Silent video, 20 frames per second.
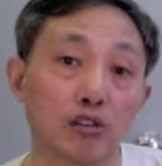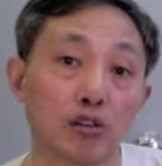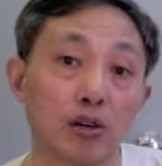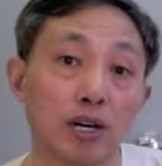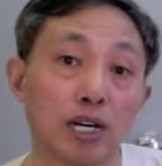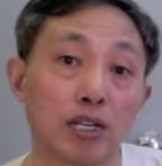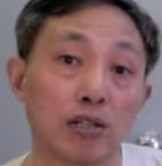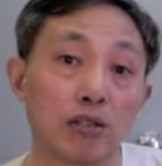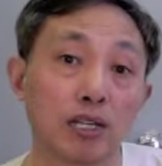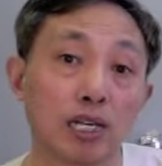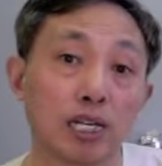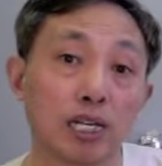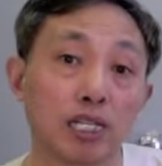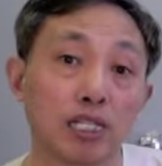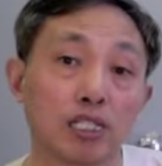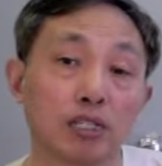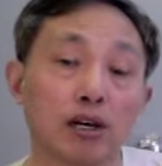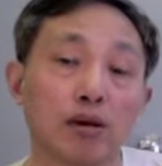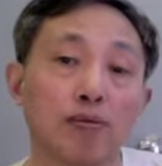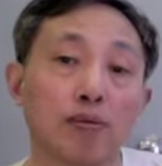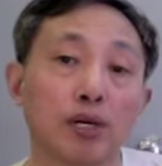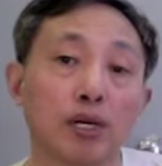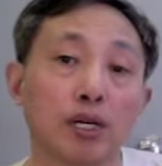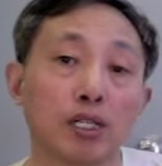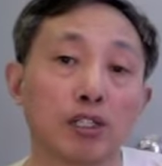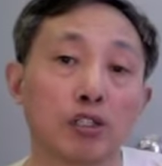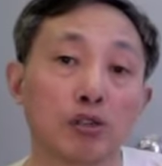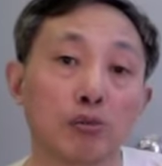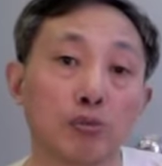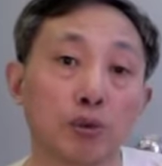try to get some
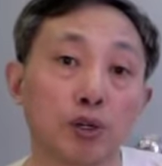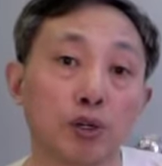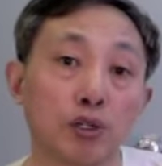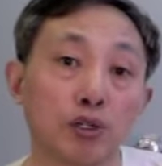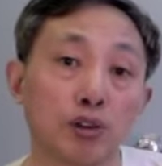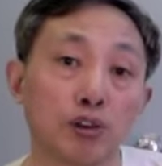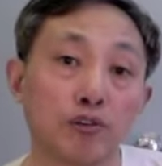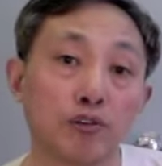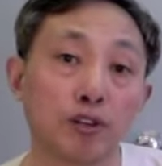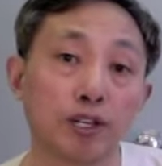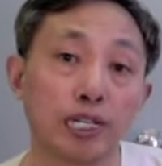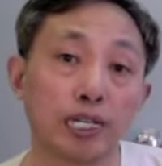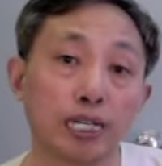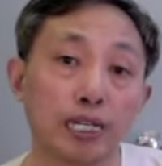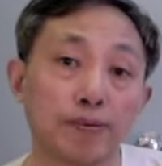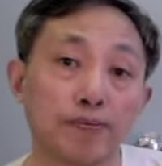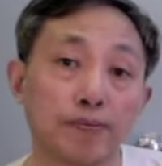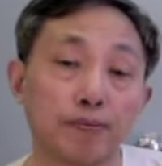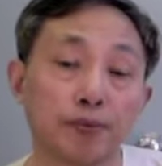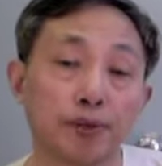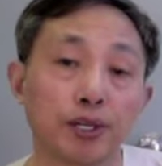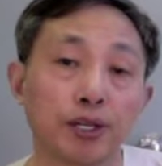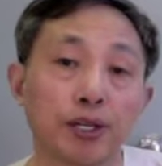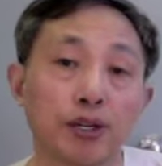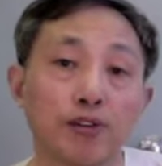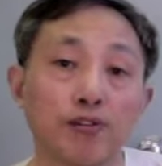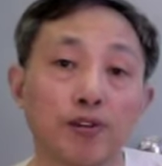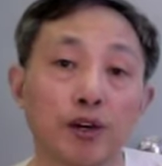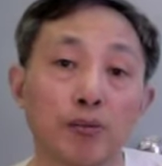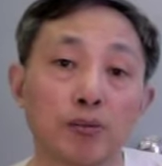spiritual feeling
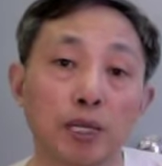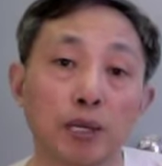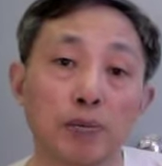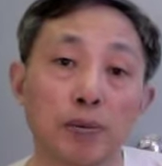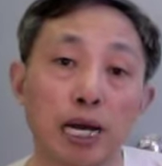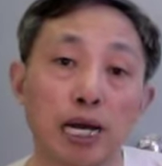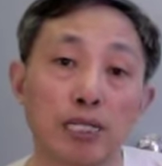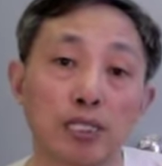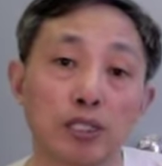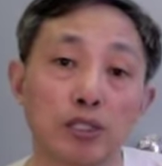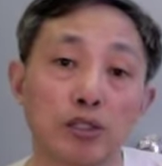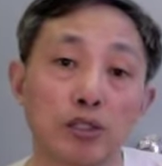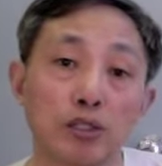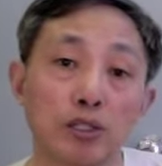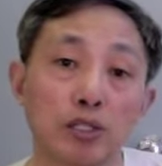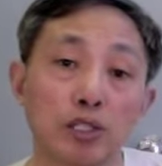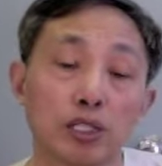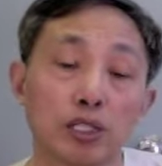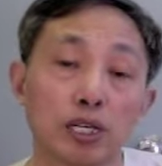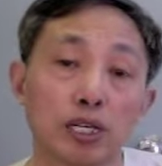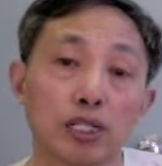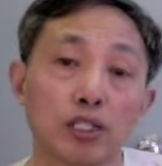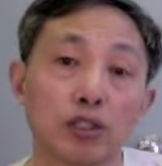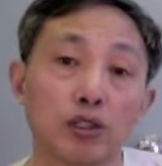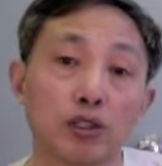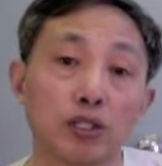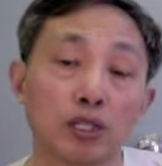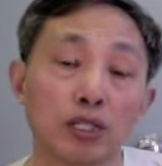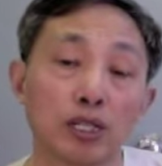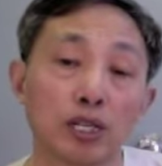from the masters. I
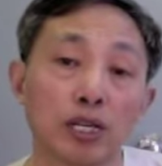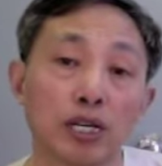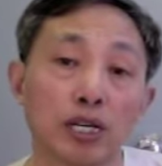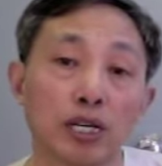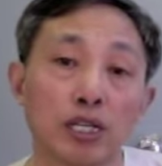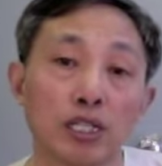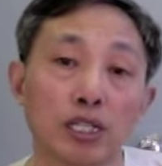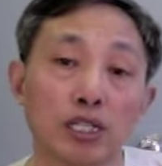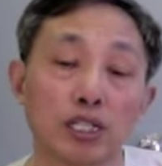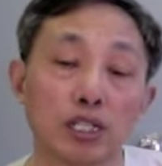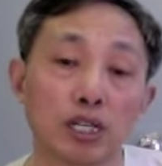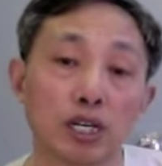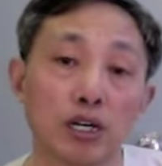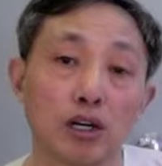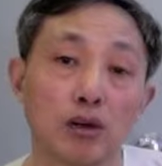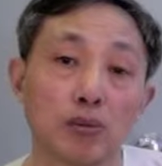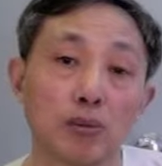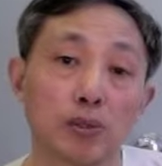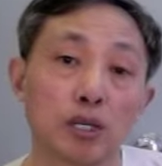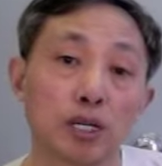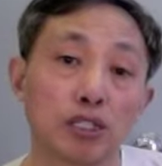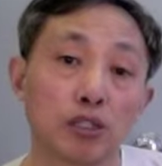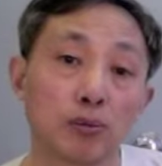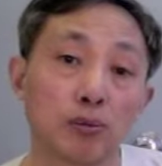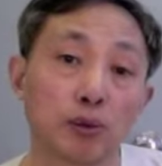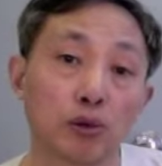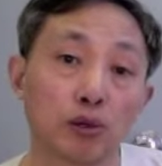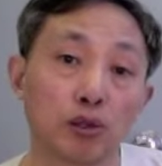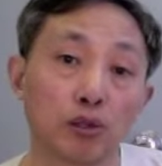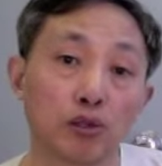use the sculpt as a
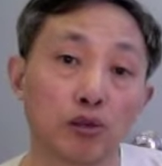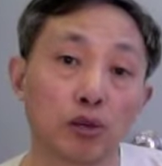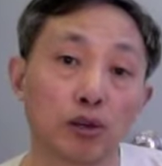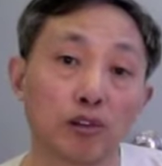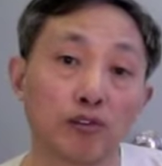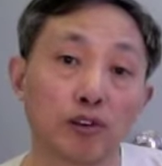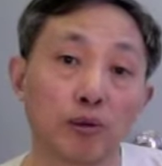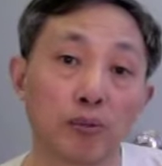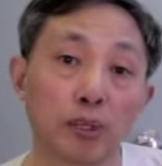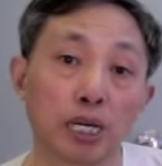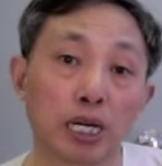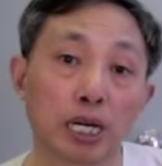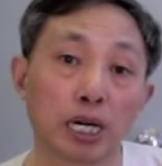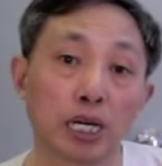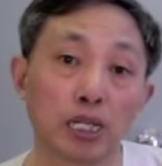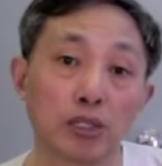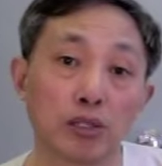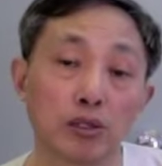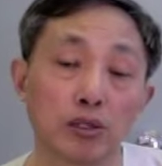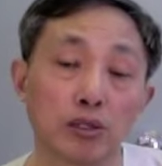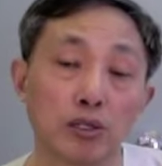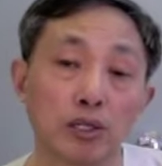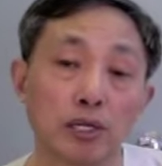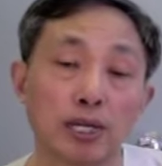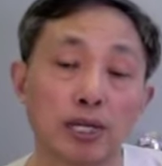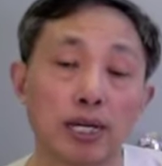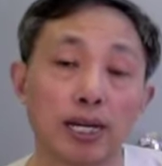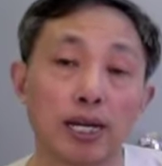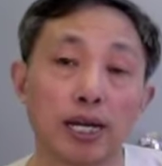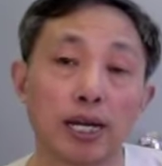portrait of a Picasso,
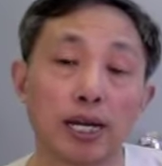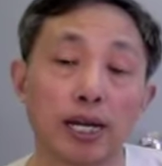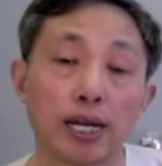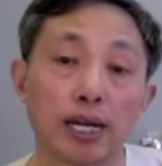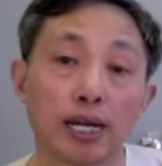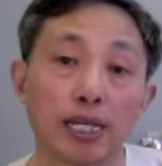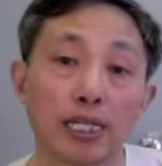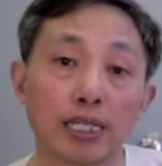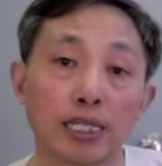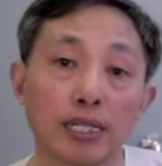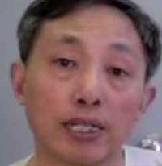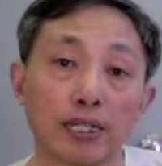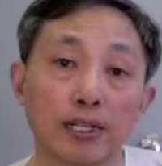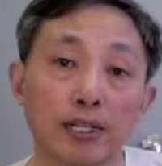and